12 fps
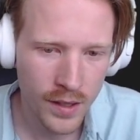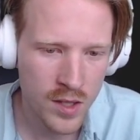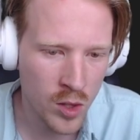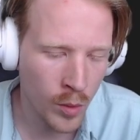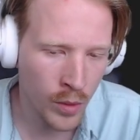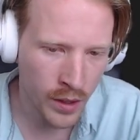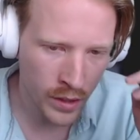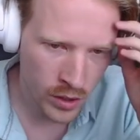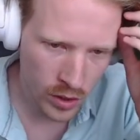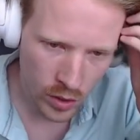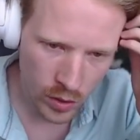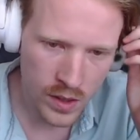So what we're gonna
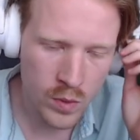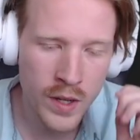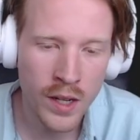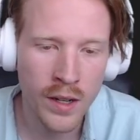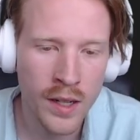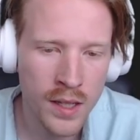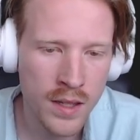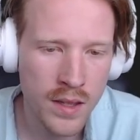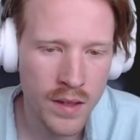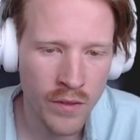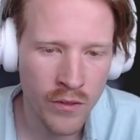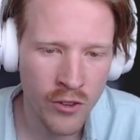do is we are gonna
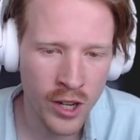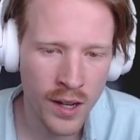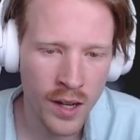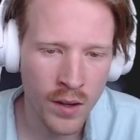figure